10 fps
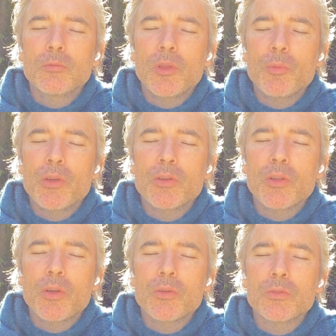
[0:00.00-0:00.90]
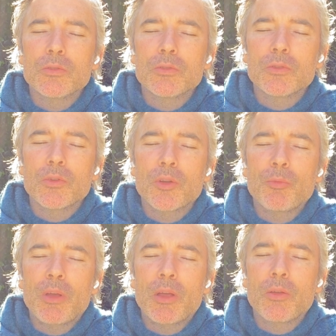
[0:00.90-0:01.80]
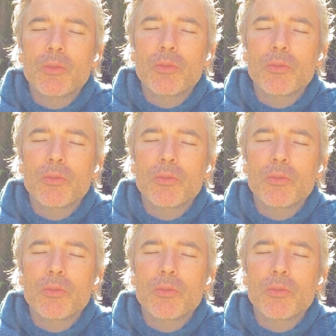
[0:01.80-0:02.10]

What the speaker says: Maybe your nose or your mouth